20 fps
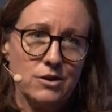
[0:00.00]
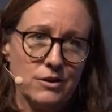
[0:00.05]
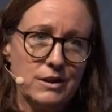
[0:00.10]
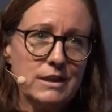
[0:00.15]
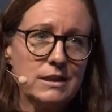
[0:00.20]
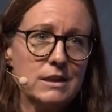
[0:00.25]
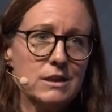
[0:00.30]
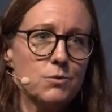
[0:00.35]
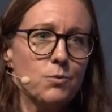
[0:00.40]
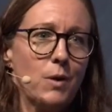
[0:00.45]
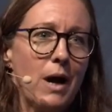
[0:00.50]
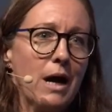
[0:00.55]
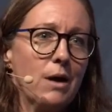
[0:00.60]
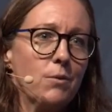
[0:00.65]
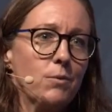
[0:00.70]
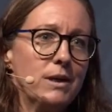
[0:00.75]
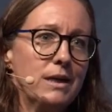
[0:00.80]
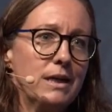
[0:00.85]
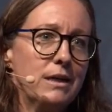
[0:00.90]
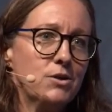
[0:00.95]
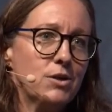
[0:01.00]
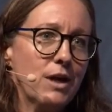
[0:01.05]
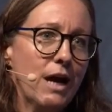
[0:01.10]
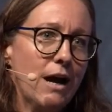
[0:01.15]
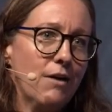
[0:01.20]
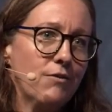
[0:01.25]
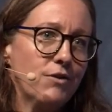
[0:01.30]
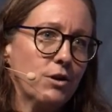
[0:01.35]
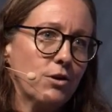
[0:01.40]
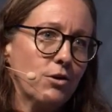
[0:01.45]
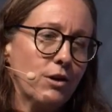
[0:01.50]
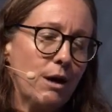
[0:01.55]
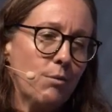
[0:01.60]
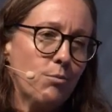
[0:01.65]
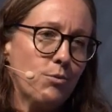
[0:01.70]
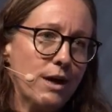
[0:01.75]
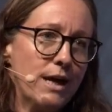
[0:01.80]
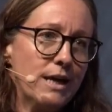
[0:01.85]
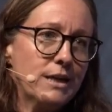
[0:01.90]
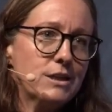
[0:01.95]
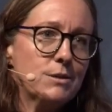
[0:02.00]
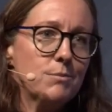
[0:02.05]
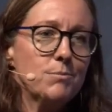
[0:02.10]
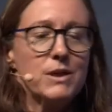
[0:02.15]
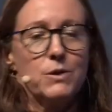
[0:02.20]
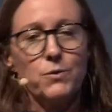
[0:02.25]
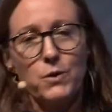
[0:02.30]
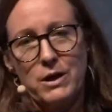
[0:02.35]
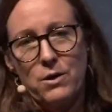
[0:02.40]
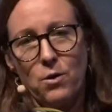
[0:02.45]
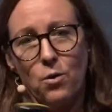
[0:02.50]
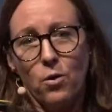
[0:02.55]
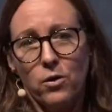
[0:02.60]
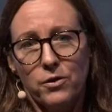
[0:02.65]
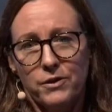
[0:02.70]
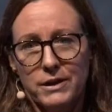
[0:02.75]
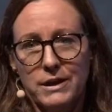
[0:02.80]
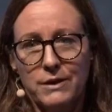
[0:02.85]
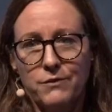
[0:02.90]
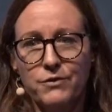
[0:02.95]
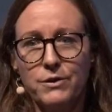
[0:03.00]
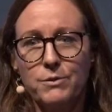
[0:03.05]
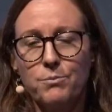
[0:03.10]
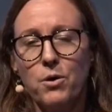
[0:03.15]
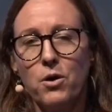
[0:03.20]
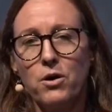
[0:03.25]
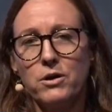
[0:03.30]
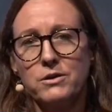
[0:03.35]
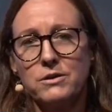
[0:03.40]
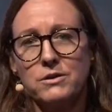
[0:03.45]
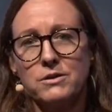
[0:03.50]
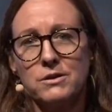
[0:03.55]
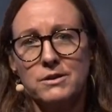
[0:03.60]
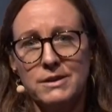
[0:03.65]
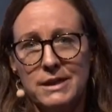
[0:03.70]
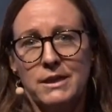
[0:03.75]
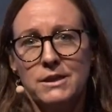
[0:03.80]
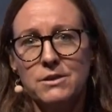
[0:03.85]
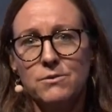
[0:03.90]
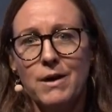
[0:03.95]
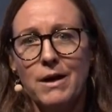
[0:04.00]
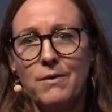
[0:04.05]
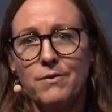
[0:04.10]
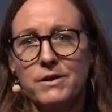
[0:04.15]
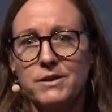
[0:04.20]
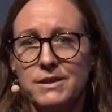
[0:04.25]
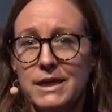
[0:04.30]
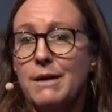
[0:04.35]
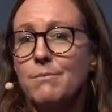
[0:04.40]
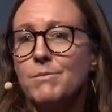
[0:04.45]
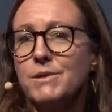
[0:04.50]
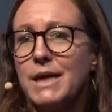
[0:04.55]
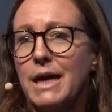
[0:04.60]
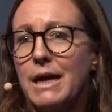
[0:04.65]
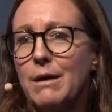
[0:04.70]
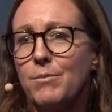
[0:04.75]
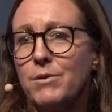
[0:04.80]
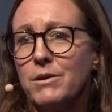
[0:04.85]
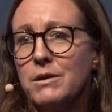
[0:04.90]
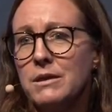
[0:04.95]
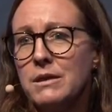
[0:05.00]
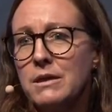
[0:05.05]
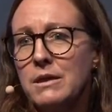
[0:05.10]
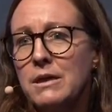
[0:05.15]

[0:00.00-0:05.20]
this is why we need to have the collaboration between all the different parties to sit around the same table